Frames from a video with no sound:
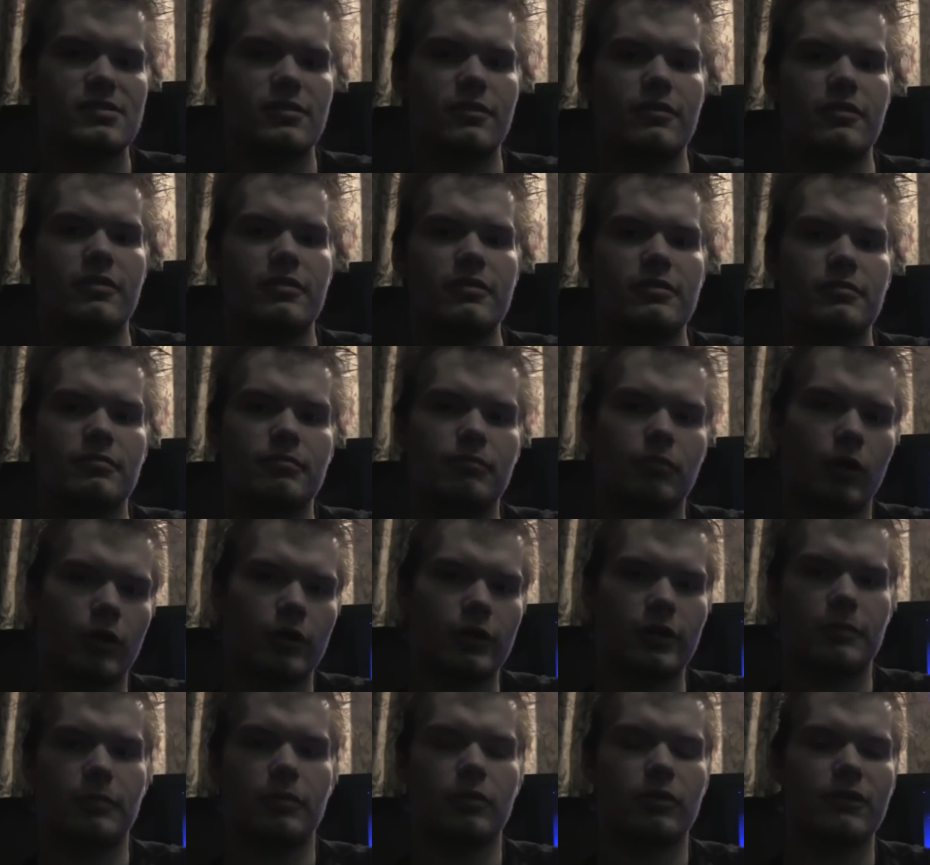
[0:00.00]
to the
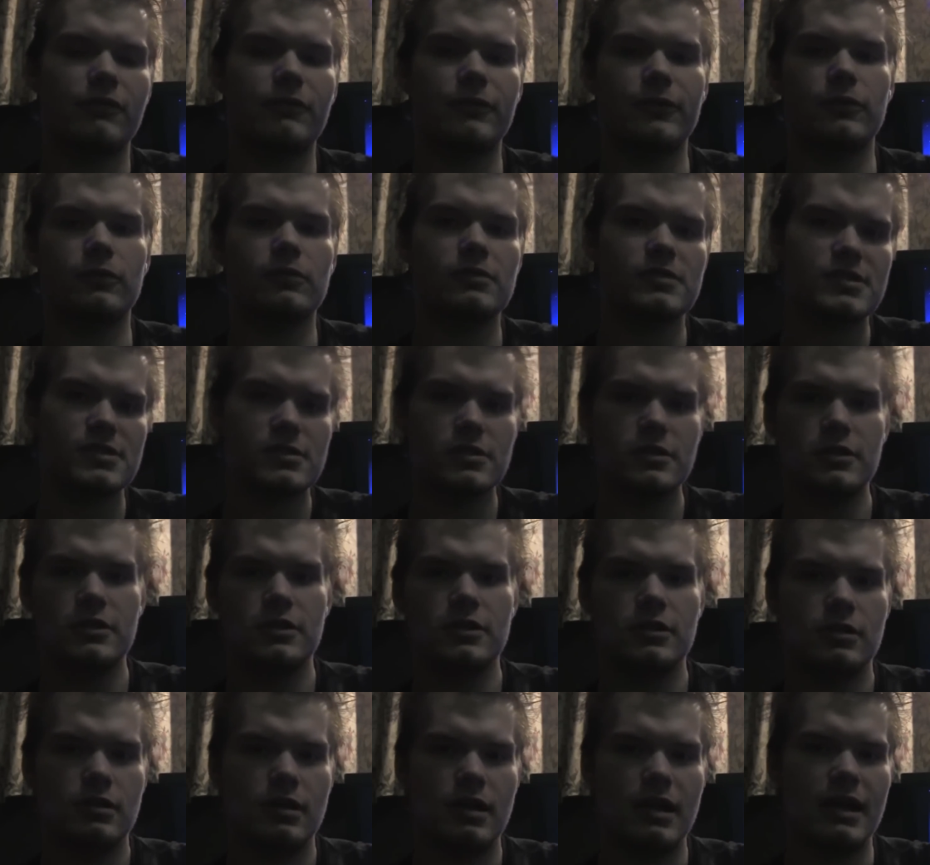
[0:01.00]
partner peripherals
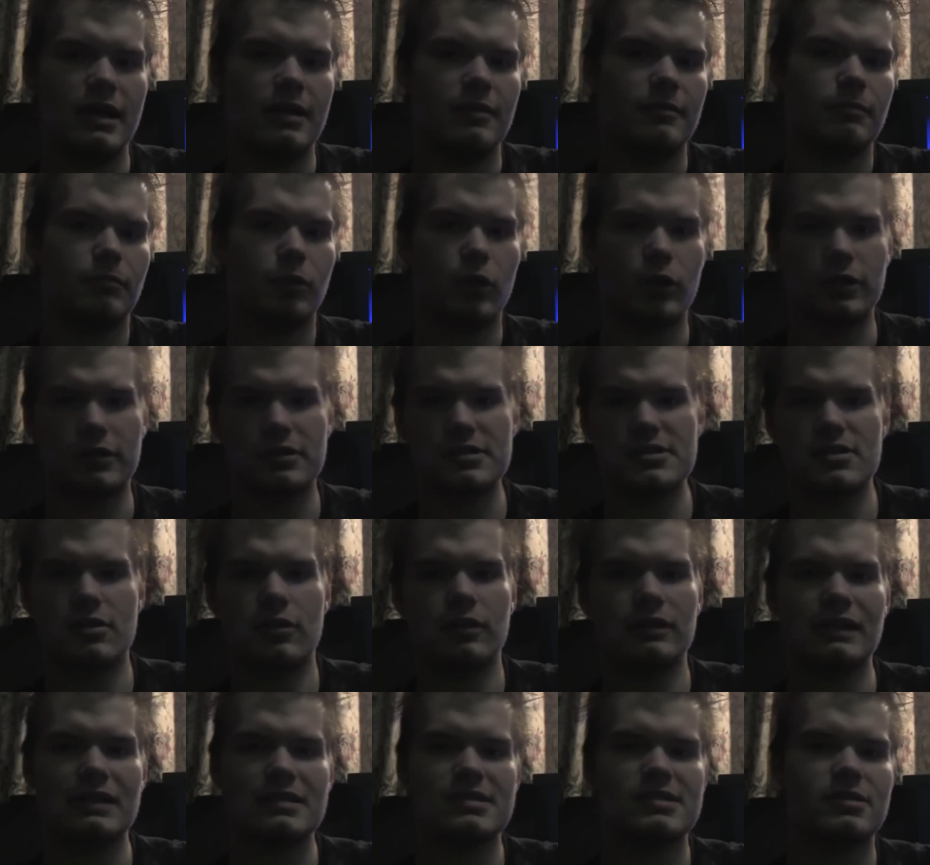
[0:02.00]
and perks and
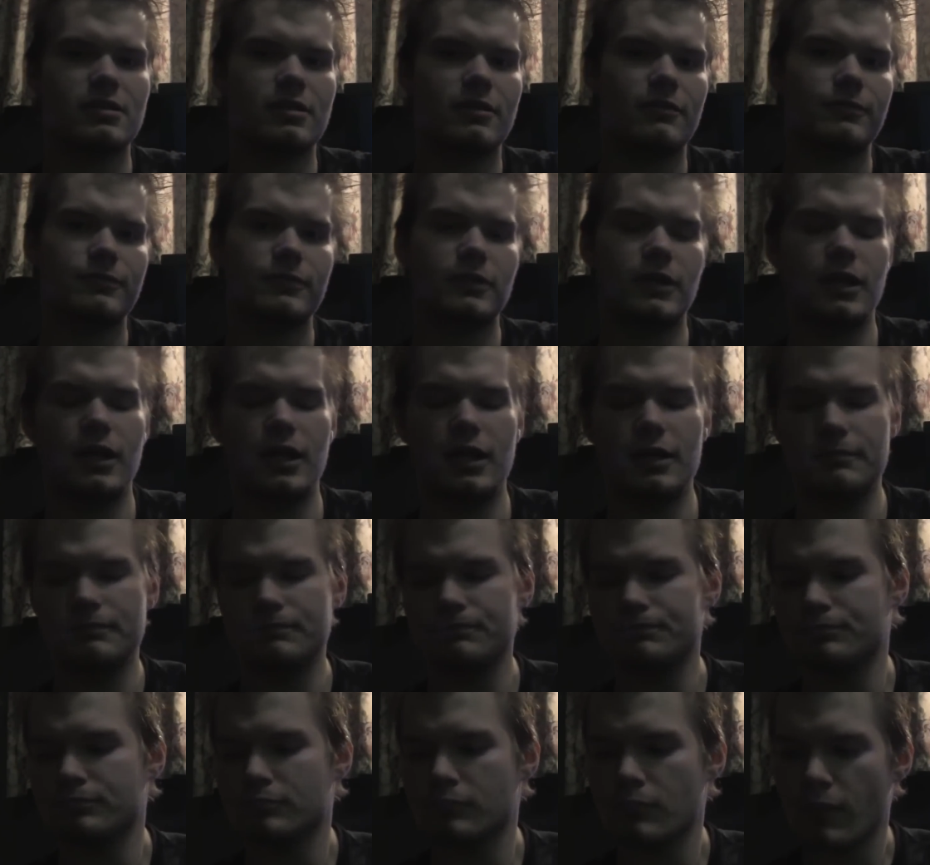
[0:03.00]
all that stuff. Uh,
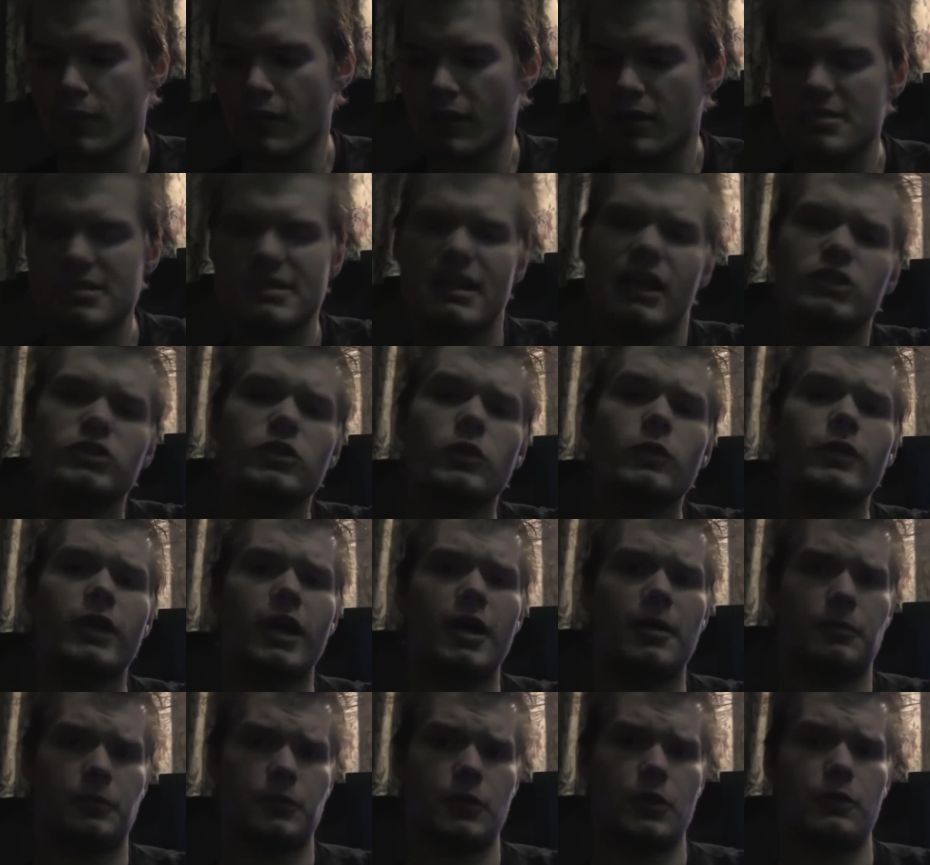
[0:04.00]
scheduled
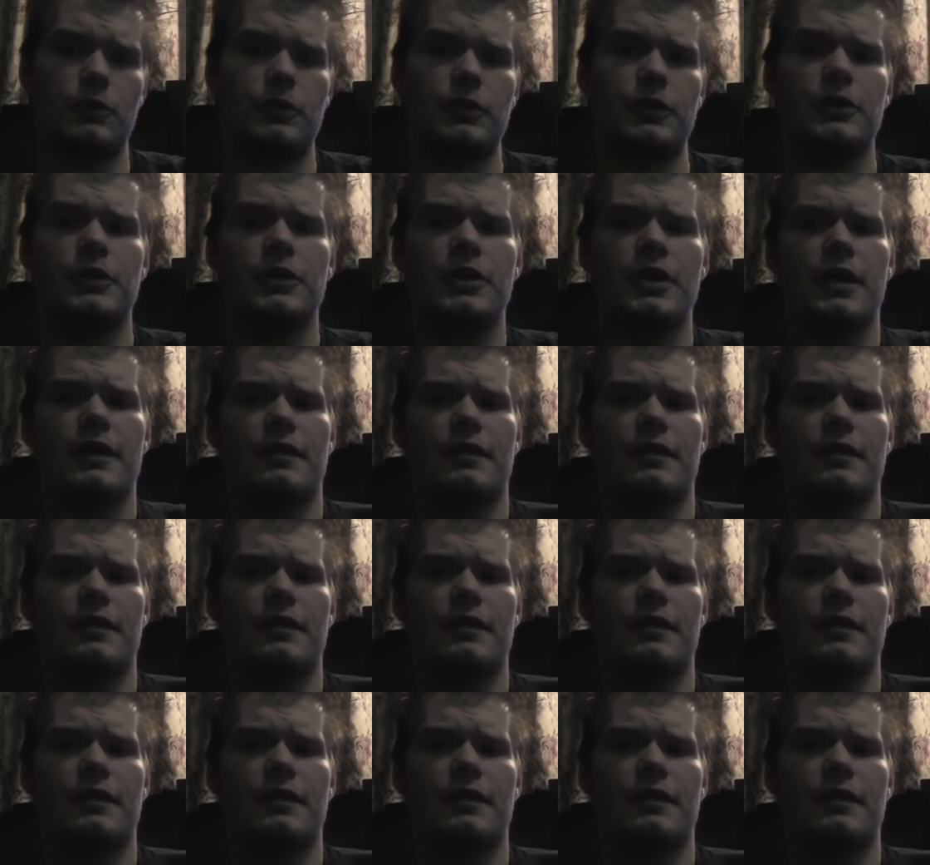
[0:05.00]
uploader.